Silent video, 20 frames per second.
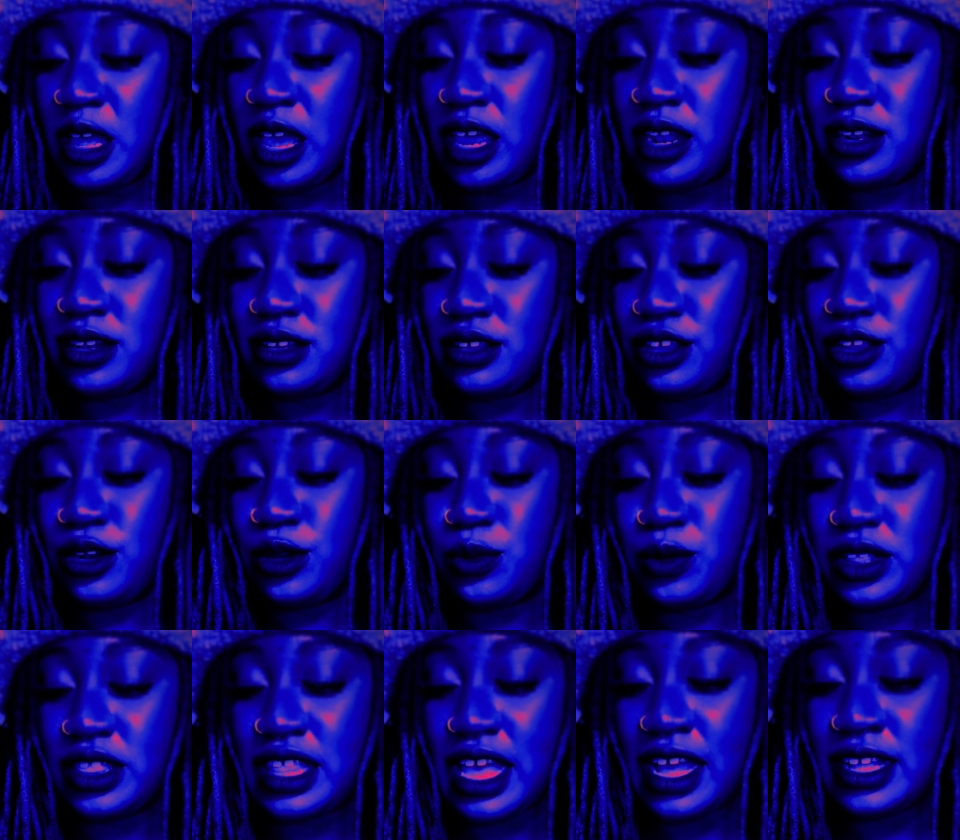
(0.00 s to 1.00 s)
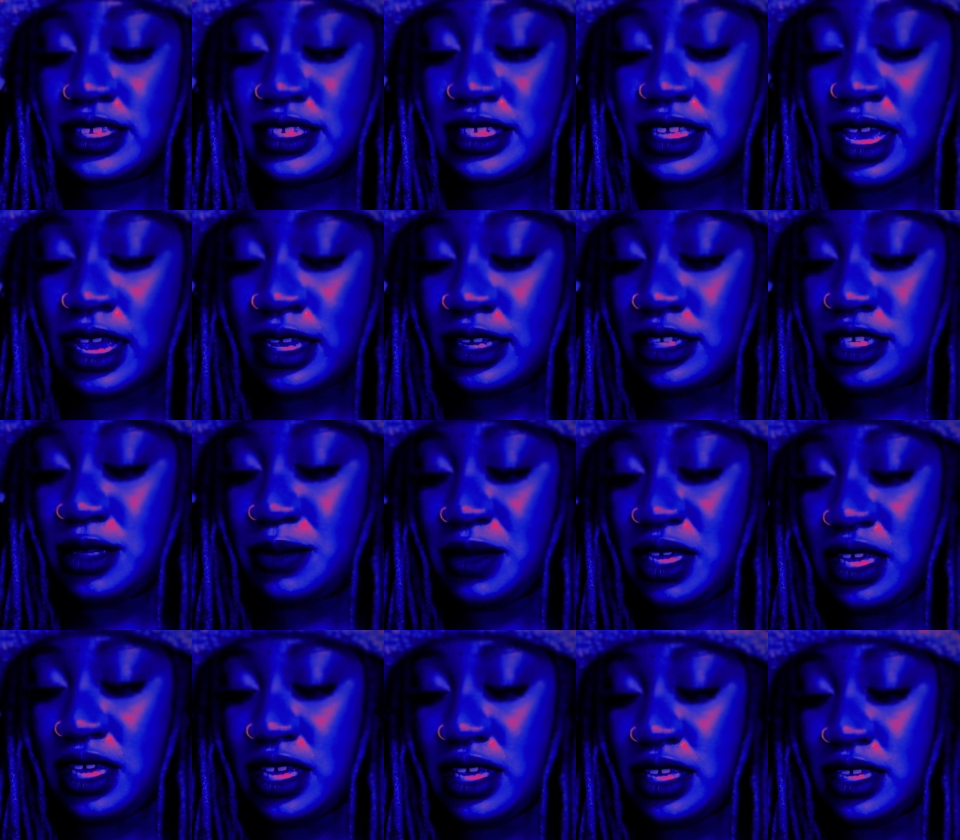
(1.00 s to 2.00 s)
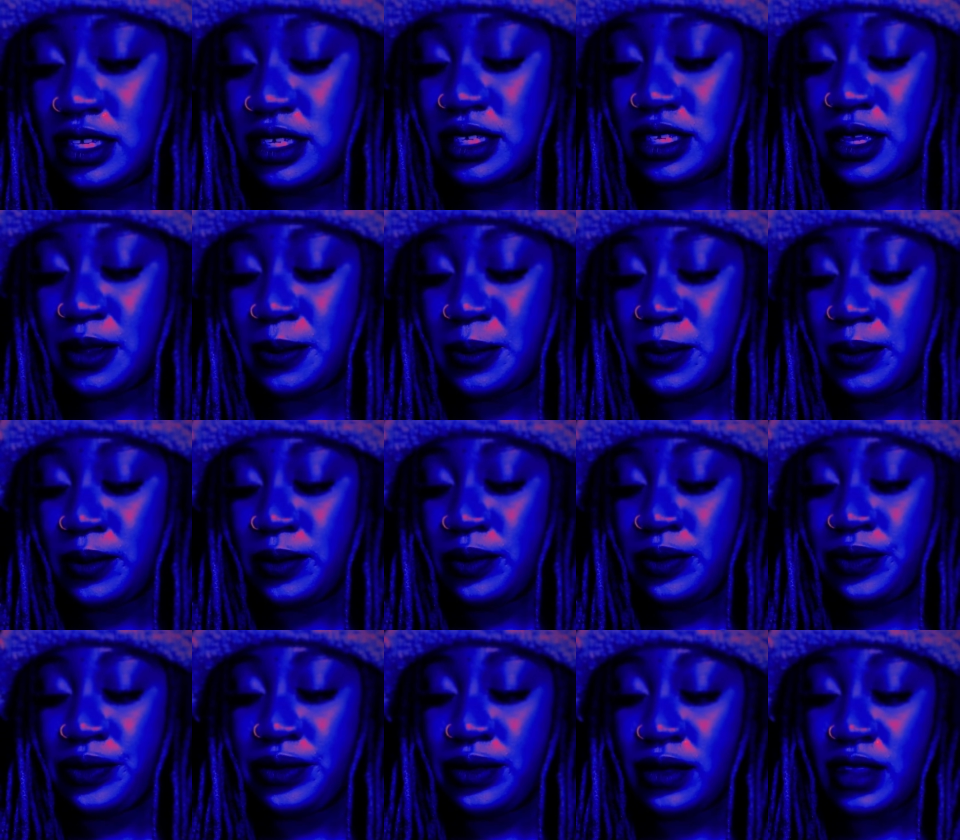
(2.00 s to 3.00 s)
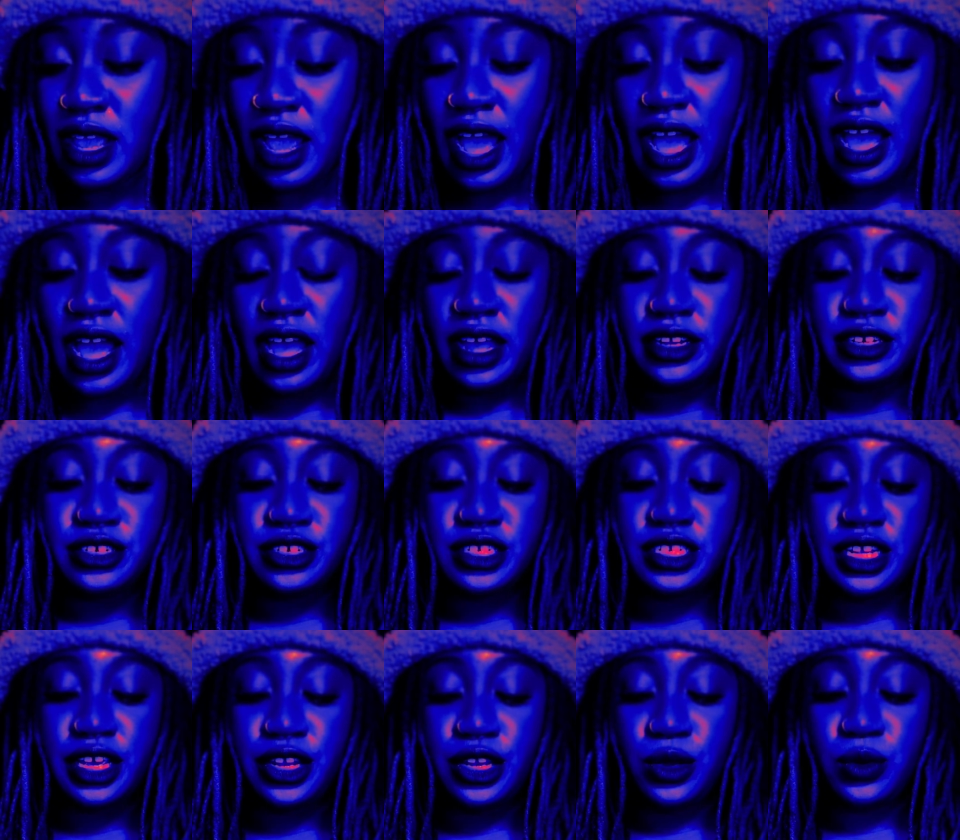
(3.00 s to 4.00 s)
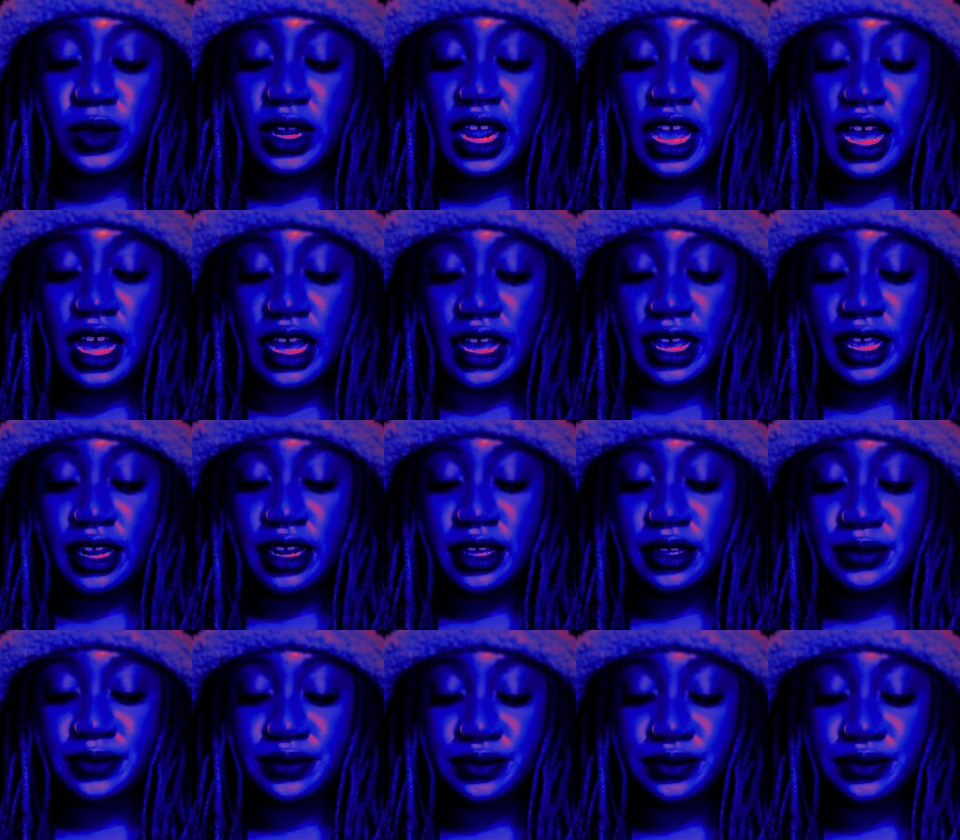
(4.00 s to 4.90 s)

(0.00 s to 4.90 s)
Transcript: And what that's saying to me is, I understand you want to hide.